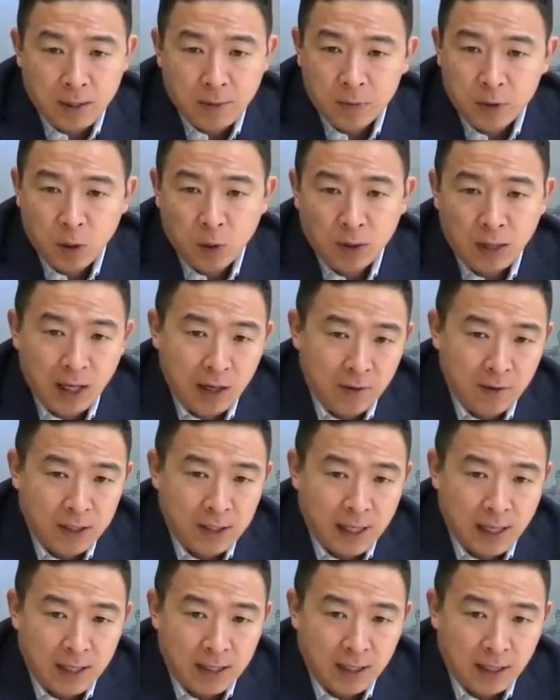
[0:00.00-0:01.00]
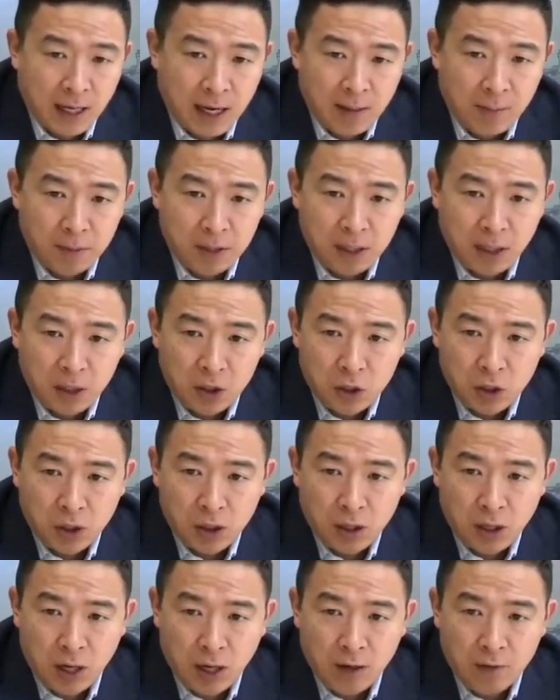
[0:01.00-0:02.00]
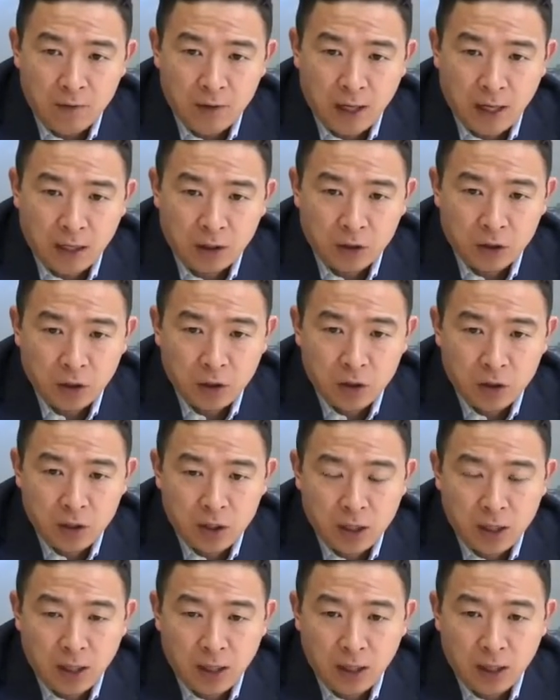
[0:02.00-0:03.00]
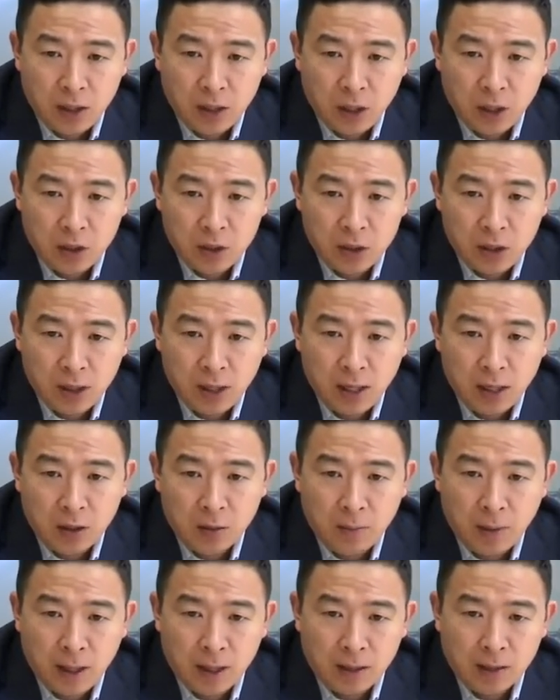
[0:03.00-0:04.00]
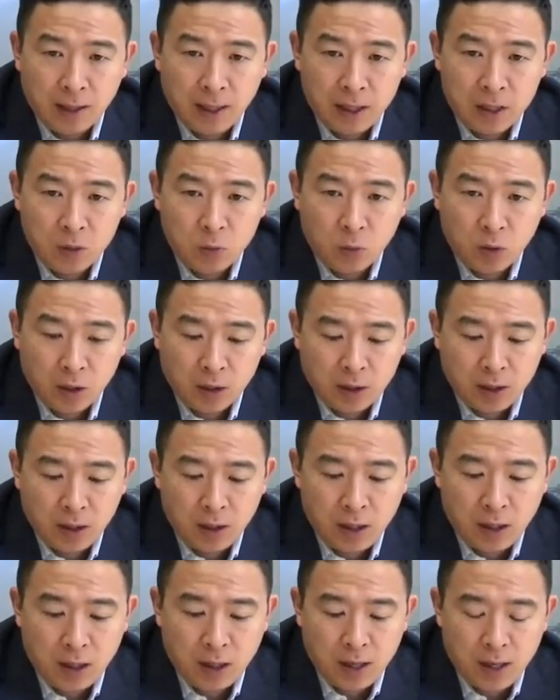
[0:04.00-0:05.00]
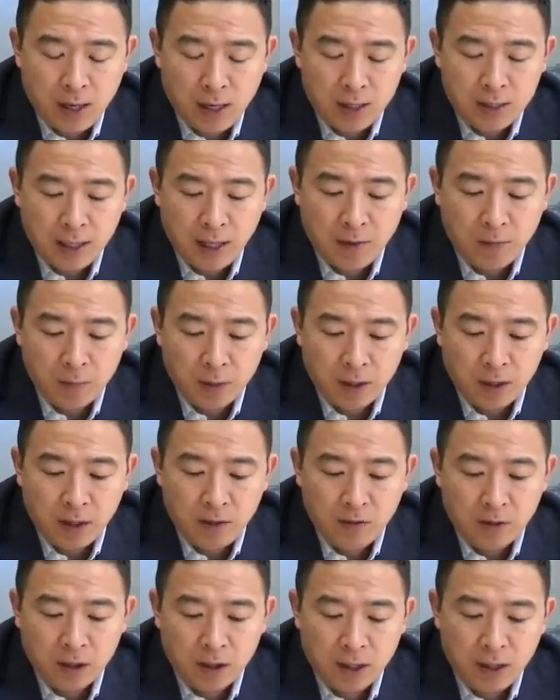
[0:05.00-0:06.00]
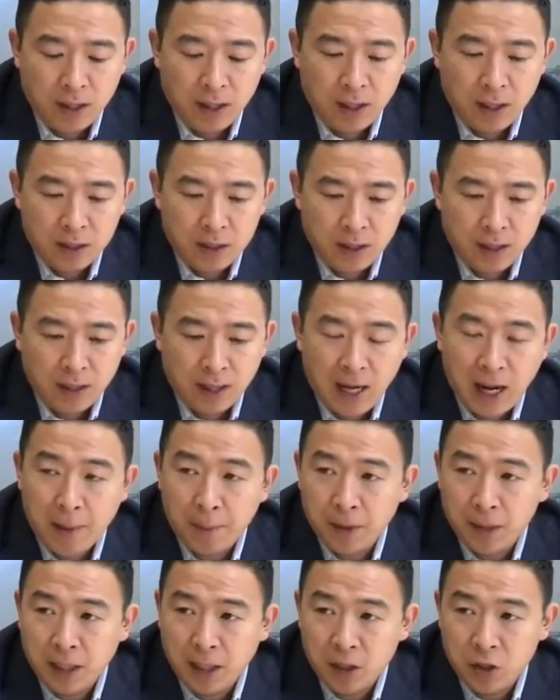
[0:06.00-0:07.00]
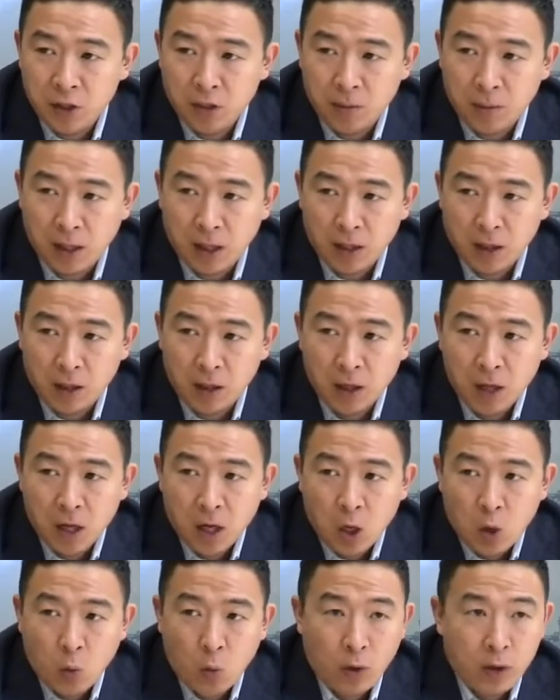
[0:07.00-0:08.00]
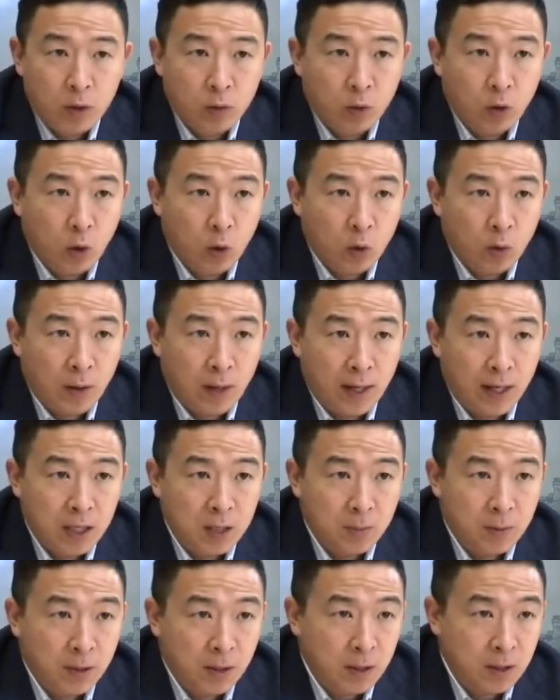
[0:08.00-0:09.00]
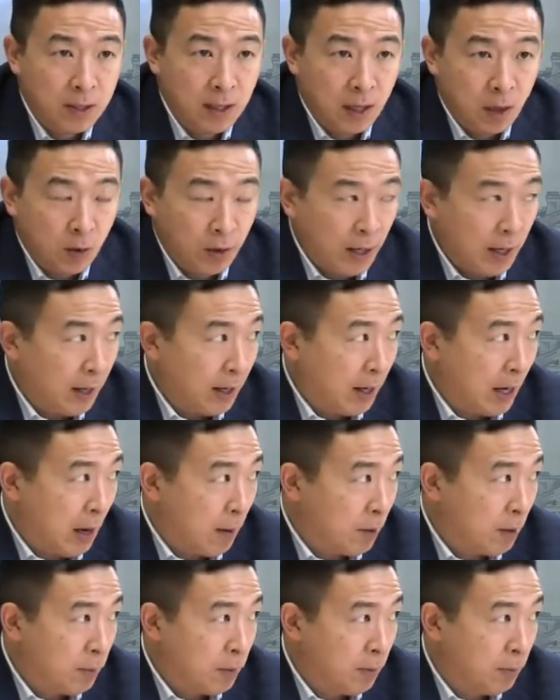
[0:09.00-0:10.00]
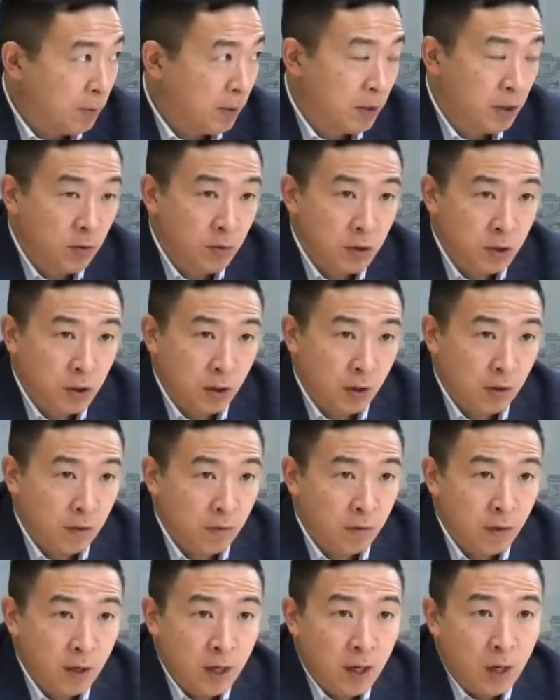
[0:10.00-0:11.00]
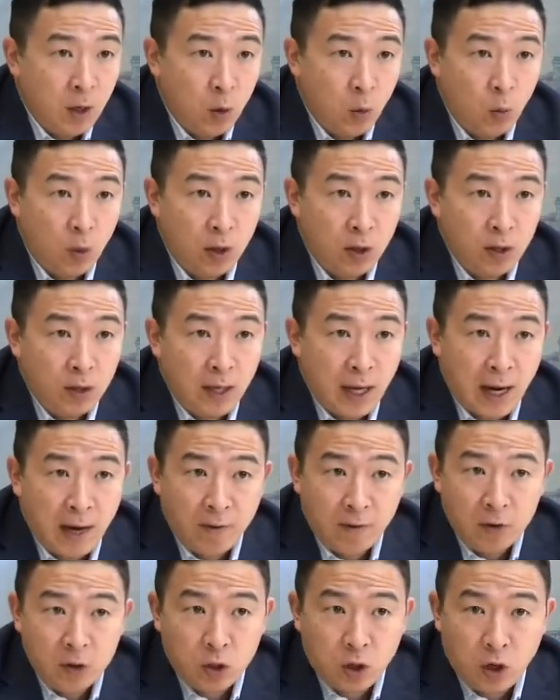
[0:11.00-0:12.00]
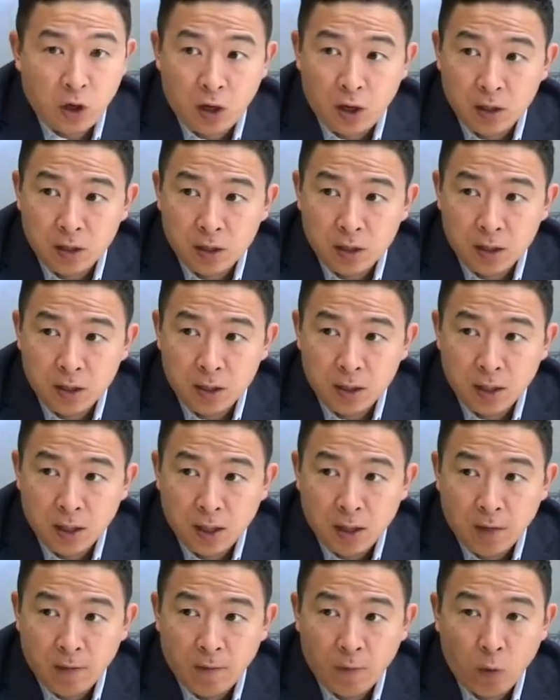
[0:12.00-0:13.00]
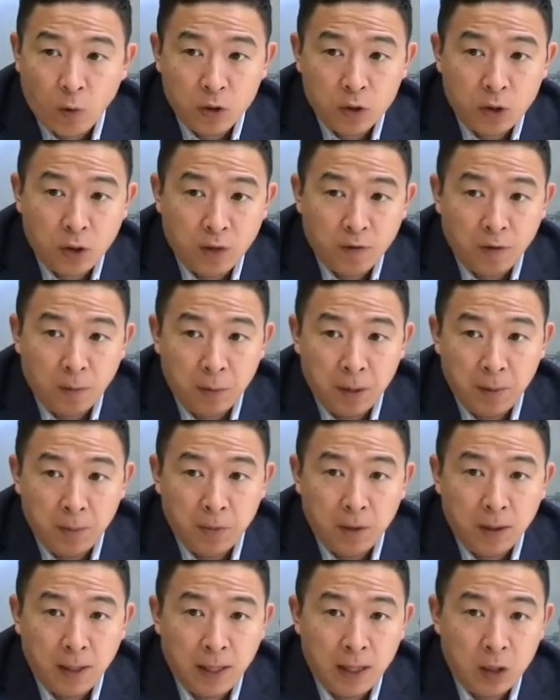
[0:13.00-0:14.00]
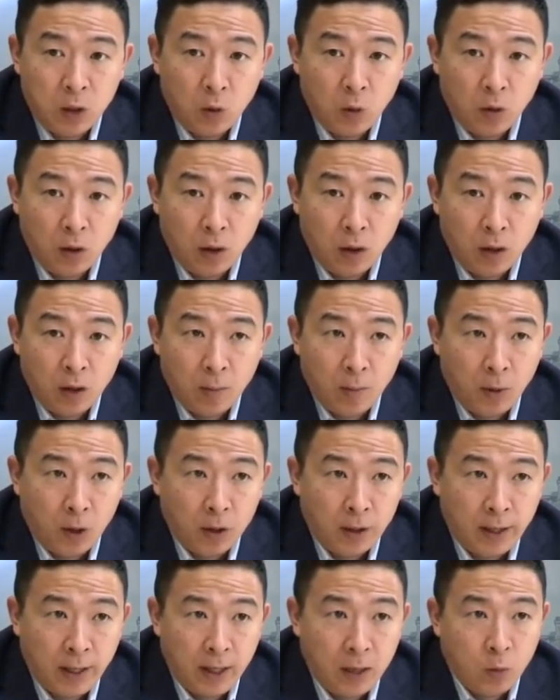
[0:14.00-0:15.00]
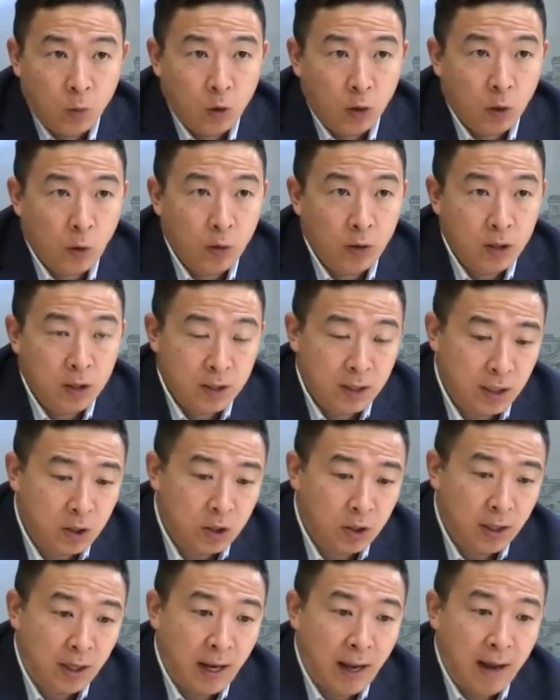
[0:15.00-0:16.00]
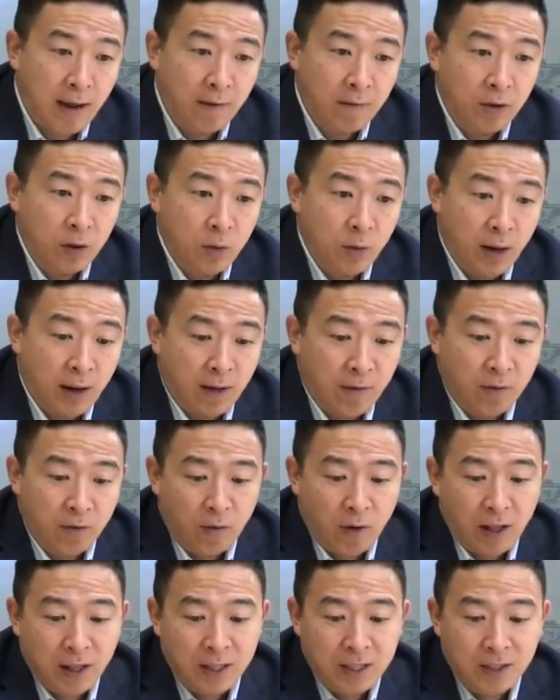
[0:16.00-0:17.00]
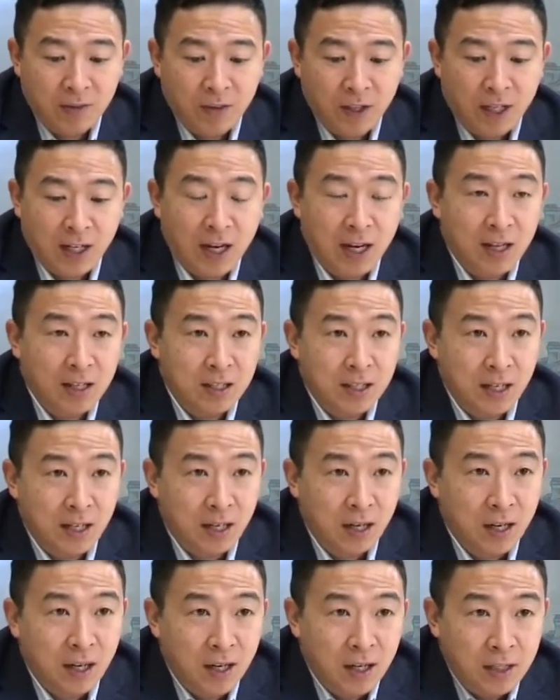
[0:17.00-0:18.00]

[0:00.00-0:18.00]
So a lot of it's tied to compensation of doctors. There is another model that has worked, aside from the Cleveland Clinic. It's a capitation model, where you go to a hospital and say, okay, how many people do you serve? What are the average costs for serving people in your market? We're going to essentially have you have relatively constant